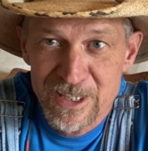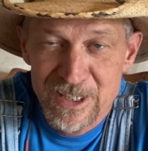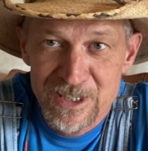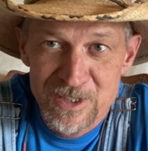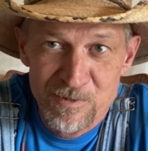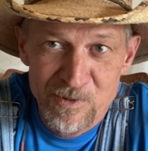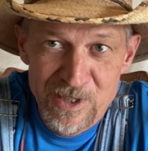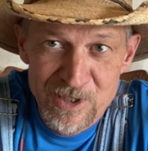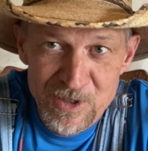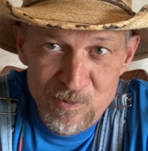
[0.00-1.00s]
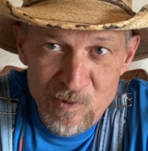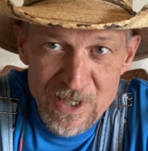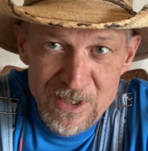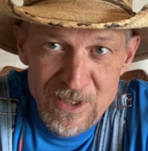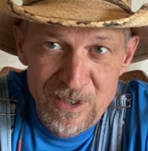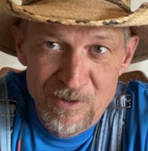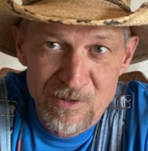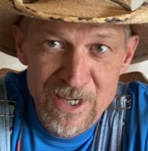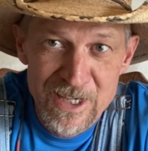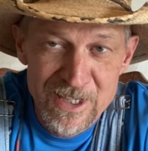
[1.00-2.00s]
and I said, we'll just wait till it
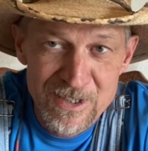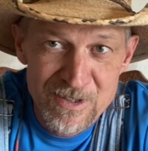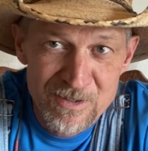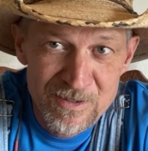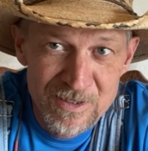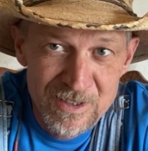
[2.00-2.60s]
rains.